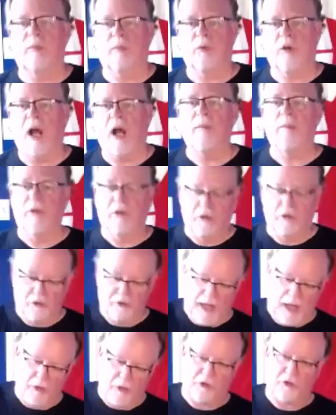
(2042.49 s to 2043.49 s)
The problem is you're
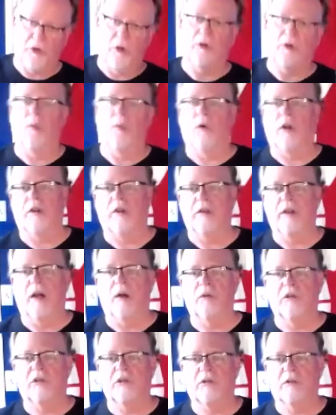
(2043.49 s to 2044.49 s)
downstroking one of the
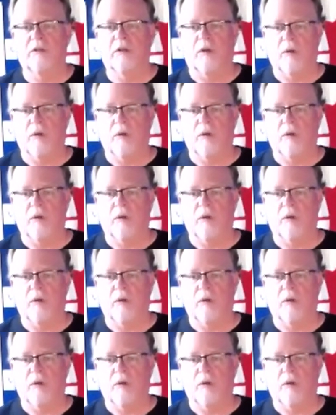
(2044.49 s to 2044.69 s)
notes,